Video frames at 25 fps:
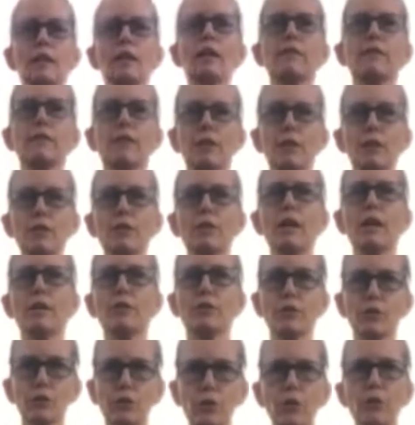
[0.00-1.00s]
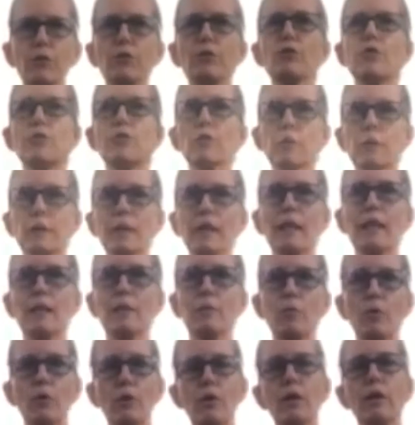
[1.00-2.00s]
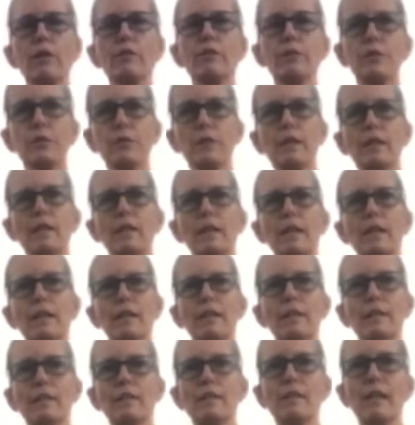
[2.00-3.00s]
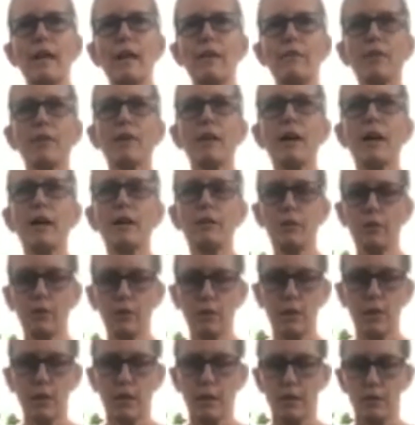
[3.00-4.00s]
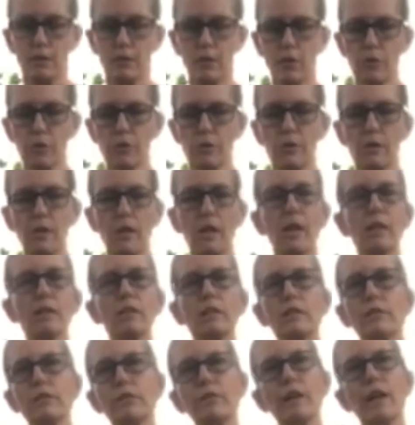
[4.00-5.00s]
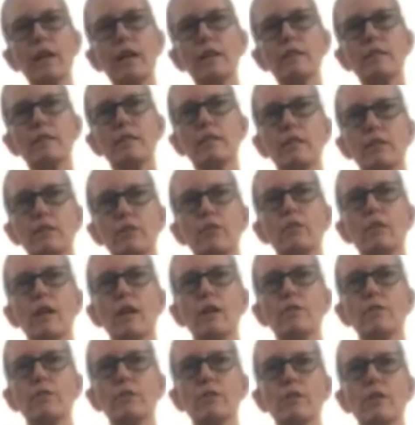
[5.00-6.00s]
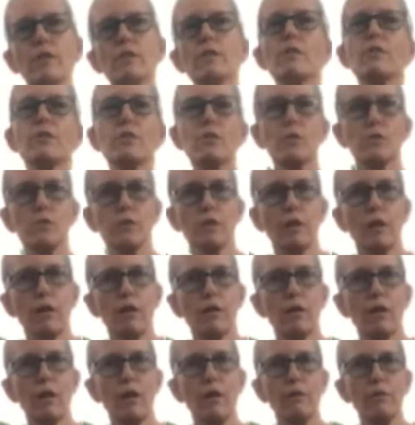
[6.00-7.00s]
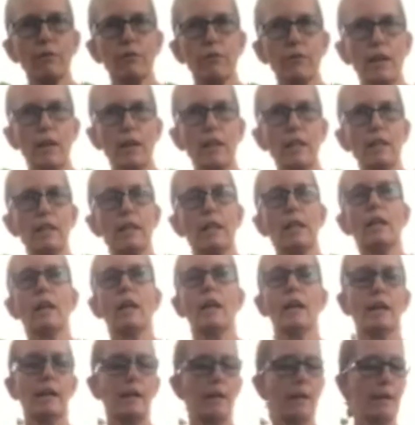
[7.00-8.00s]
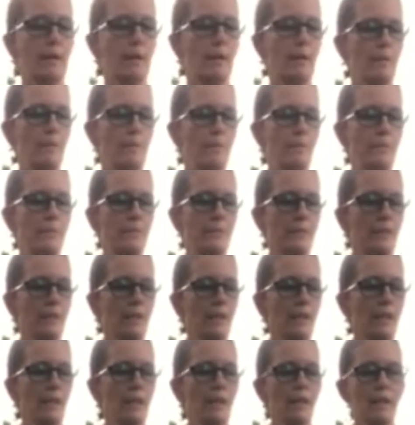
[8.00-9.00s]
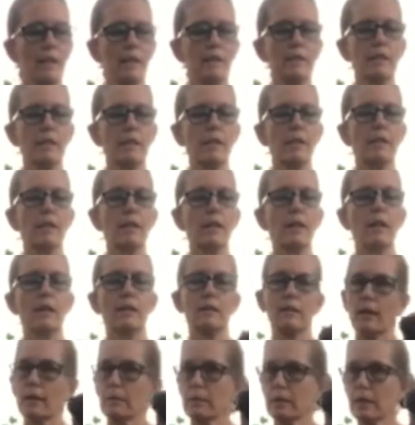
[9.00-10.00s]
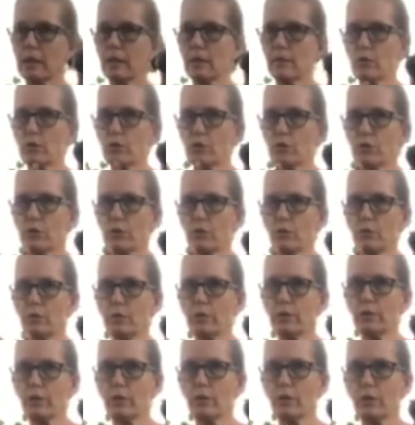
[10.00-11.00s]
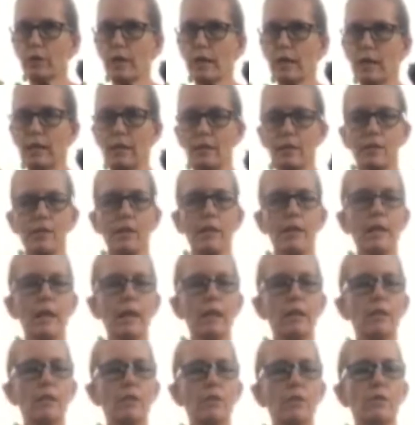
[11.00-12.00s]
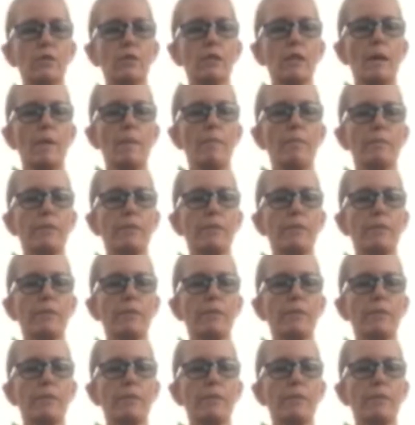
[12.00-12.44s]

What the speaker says: of that your doctor told you should be getting more of, you can get in this avocado. Those are the healthy fats that your doctor isn't so scared of, right? And I'm gonna give you two little hints on how to use them.